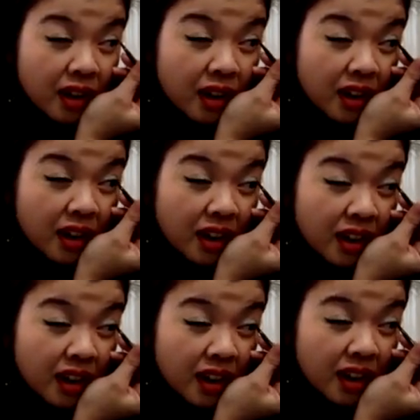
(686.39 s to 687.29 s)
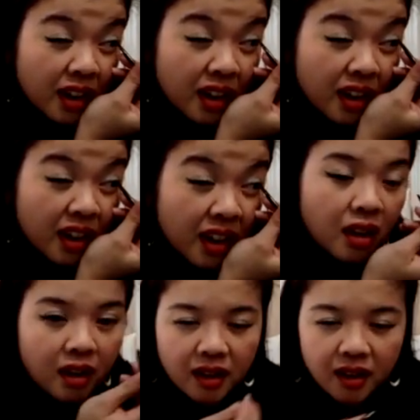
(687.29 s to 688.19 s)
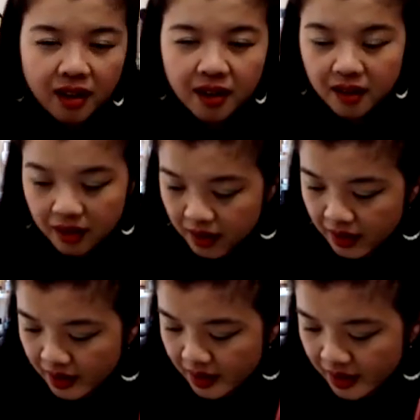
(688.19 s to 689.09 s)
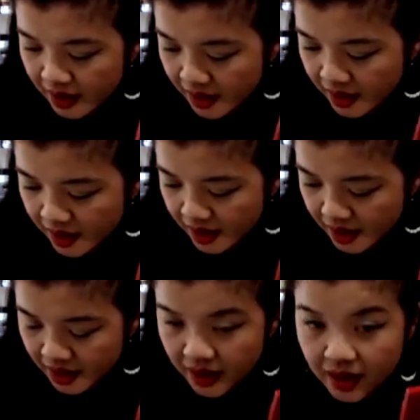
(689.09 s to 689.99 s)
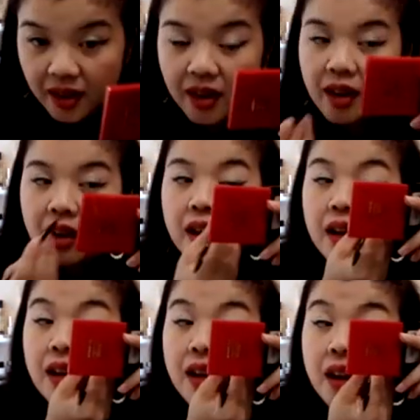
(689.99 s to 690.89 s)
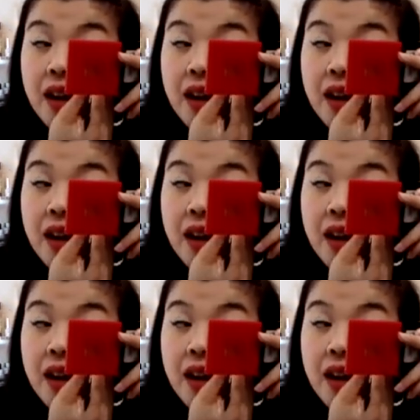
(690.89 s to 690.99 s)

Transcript: No words are spoken by the person on screen.